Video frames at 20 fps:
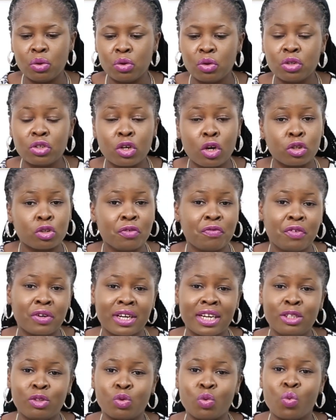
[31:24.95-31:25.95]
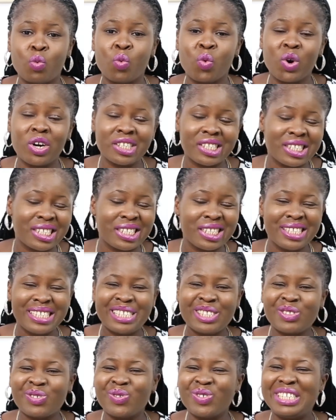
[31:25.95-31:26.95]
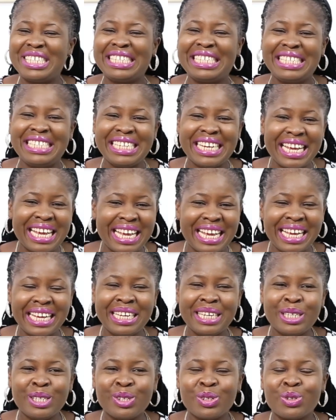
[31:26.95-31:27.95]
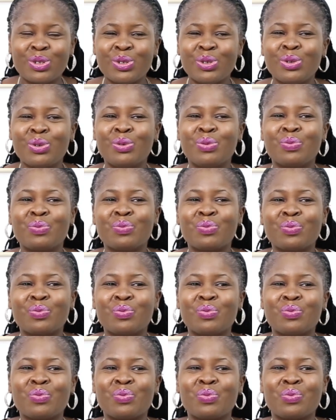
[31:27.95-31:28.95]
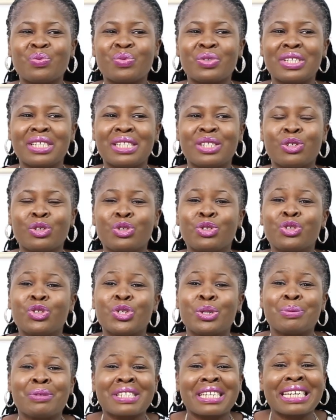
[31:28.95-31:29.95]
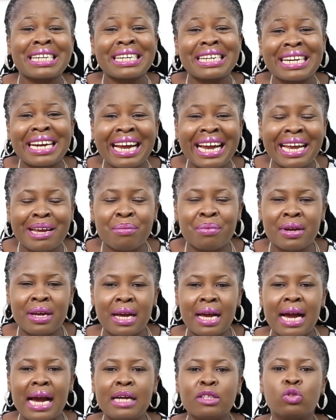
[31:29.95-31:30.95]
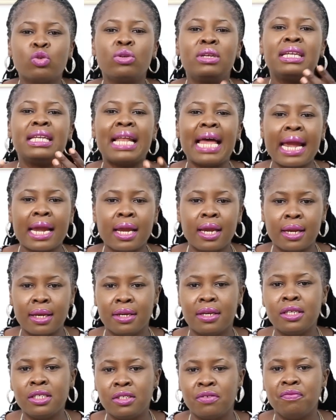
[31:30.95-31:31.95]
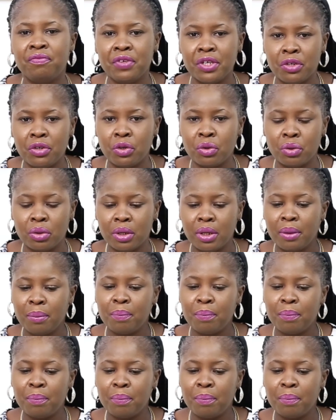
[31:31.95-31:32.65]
Don't also forget to watch, to share, to subscribe, and to like this video.